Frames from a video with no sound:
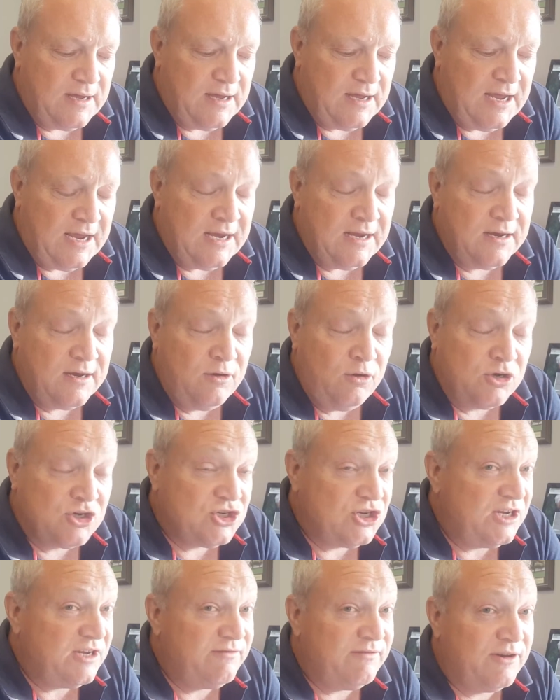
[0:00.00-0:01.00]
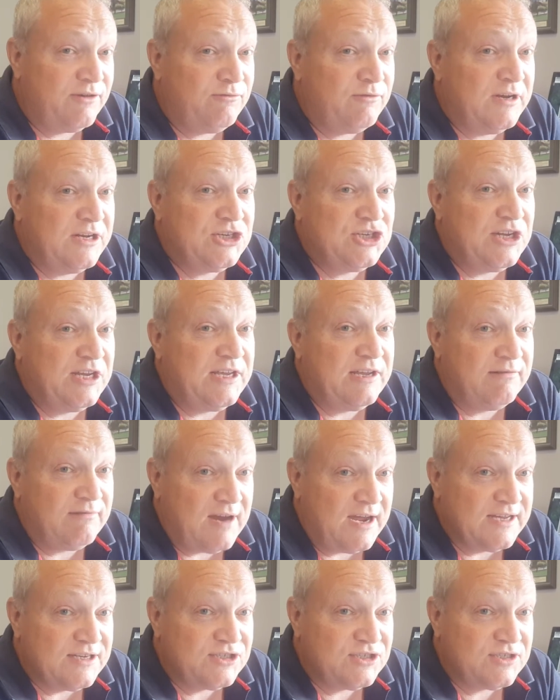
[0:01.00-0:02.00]
And look, she can run a really cheeky
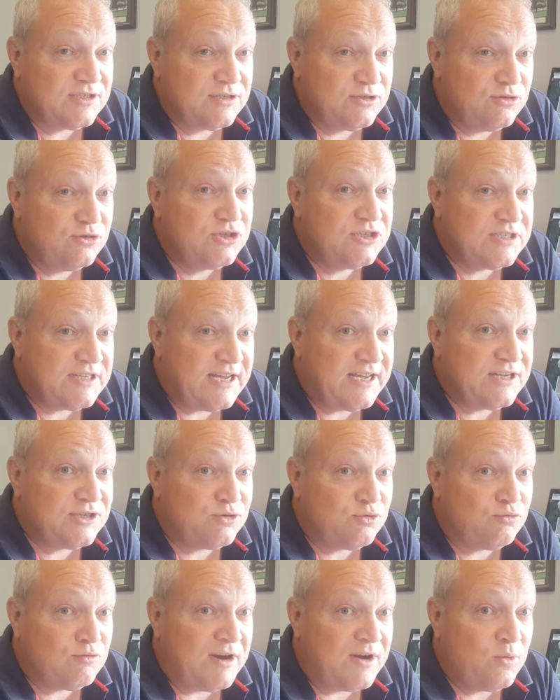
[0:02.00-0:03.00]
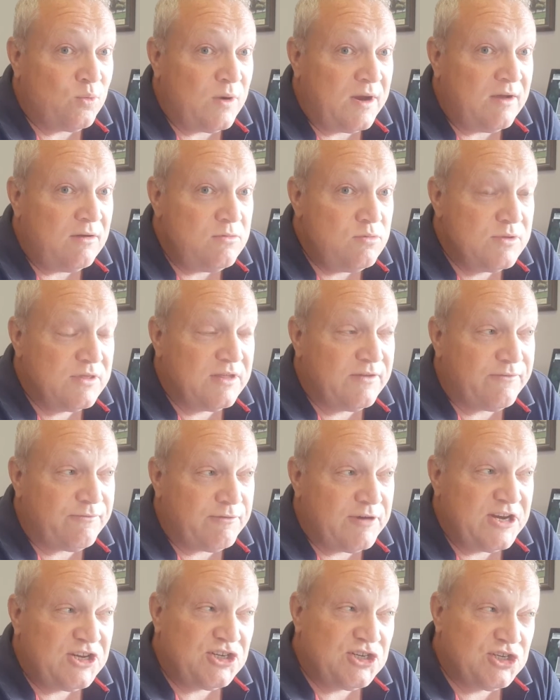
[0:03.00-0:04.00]
race. Good stayers will run well when they're
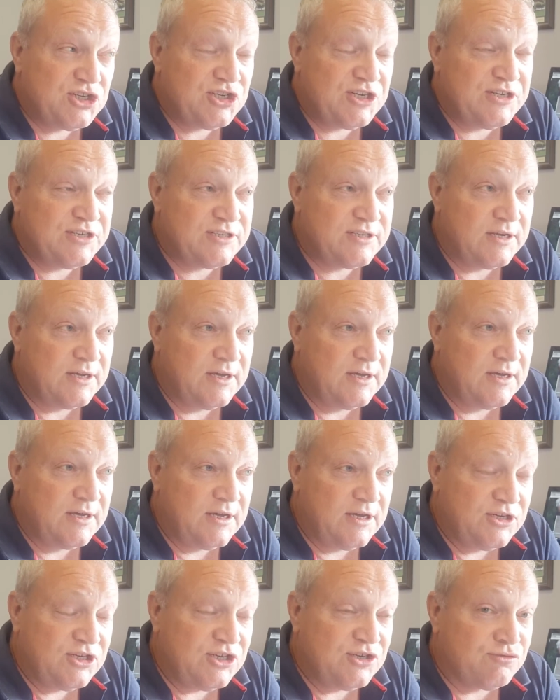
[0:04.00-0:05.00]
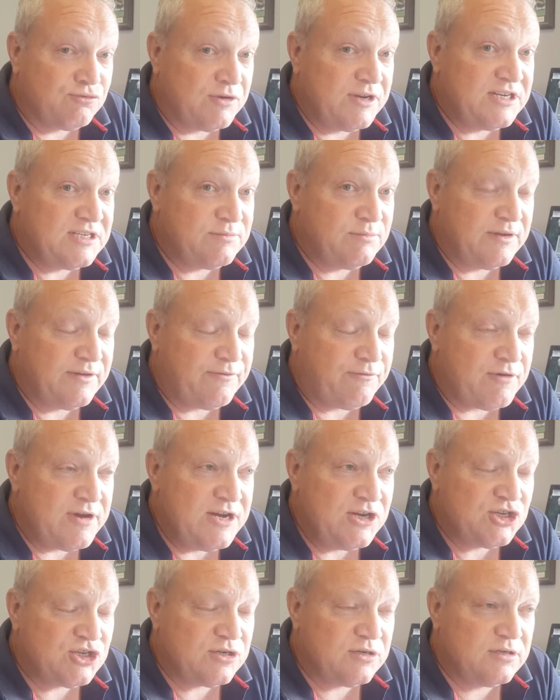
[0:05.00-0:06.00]
fresh, and she's reasonably
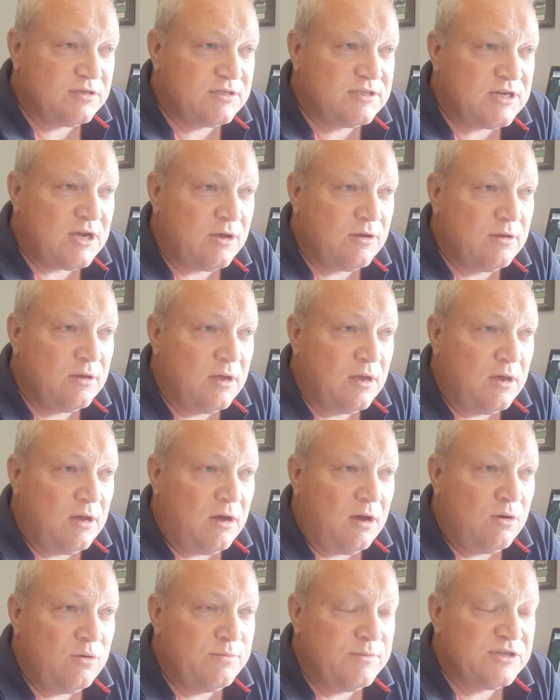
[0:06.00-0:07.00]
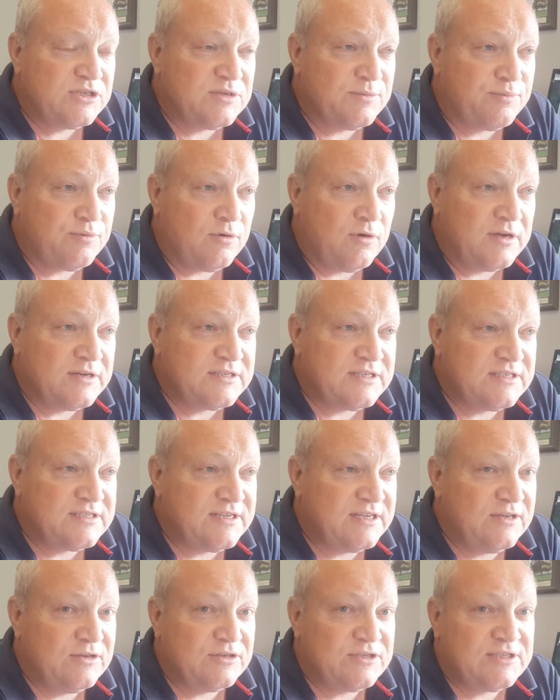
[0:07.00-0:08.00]
fresh. So I wouldn't be surprised to
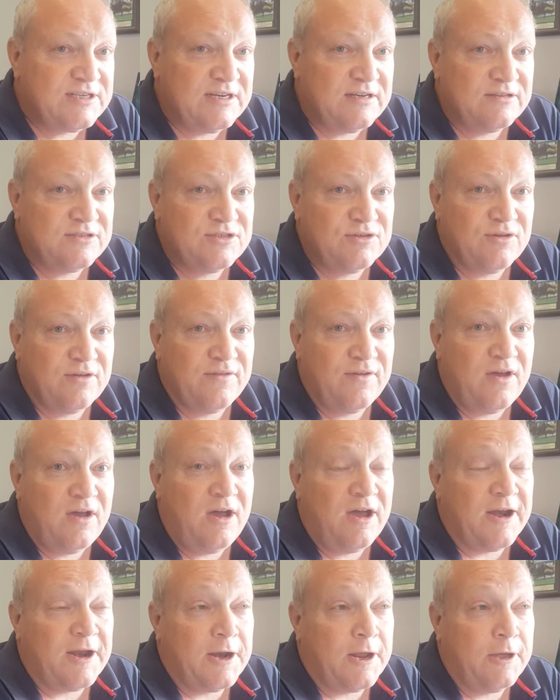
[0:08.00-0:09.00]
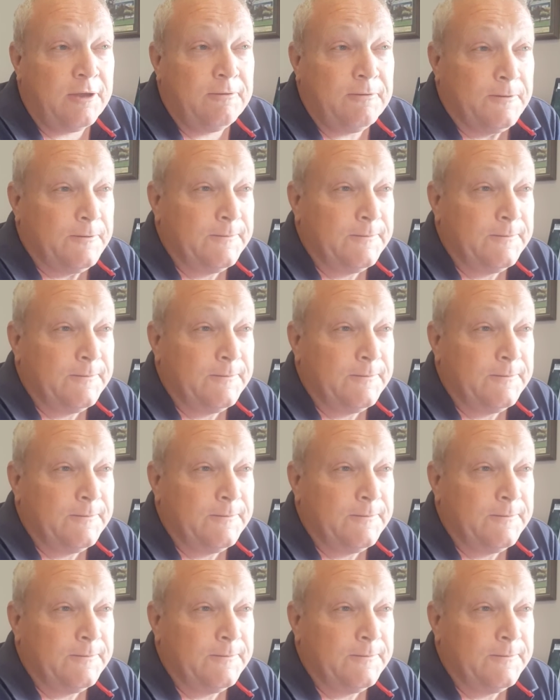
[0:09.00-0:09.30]
see her settle sort of, I don't know,